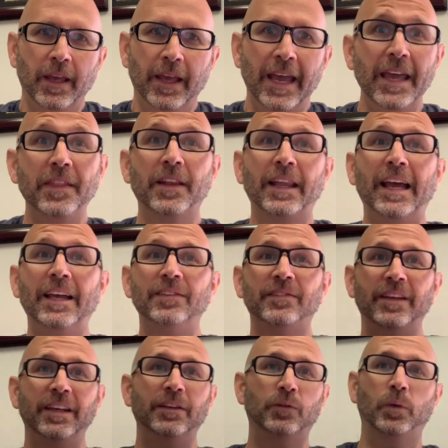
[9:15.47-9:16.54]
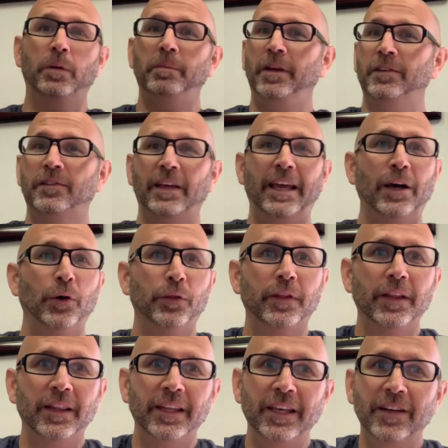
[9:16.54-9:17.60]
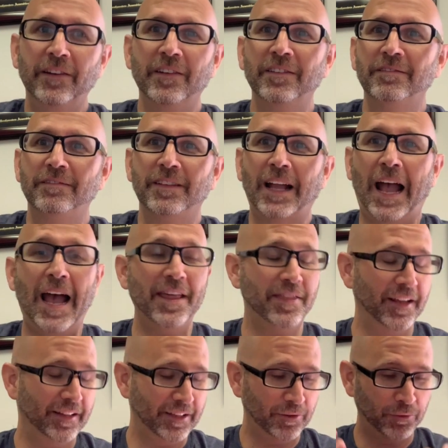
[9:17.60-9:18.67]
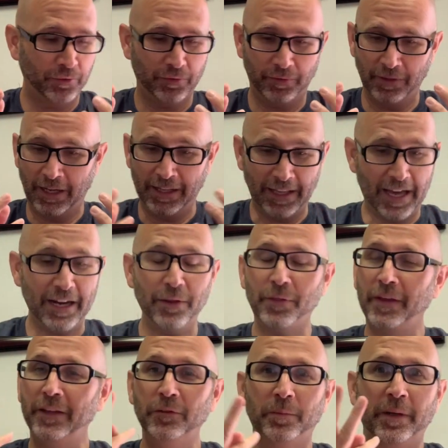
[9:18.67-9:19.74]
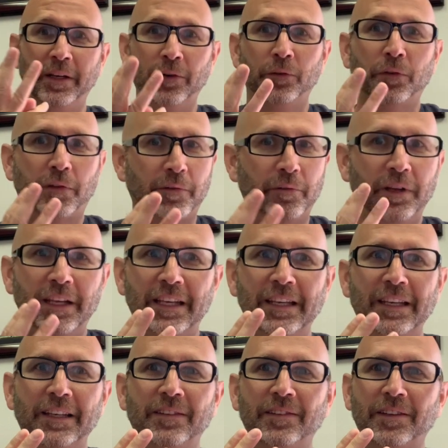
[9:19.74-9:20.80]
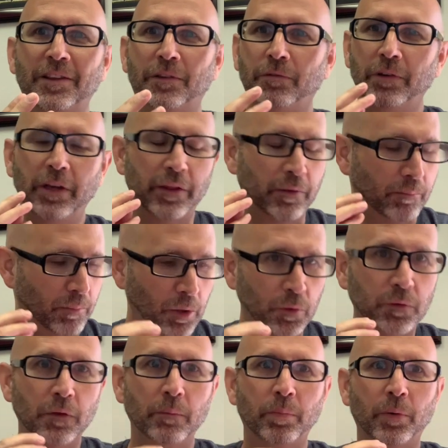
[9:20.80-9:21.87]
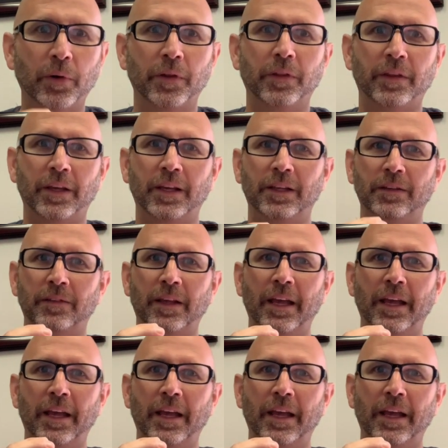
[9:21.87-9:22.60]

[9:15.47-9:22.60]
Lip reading: Hey, the last thing is what makes a healthy leader. I think there's a lot of things, but here's 3 keys, 3 of the most important things.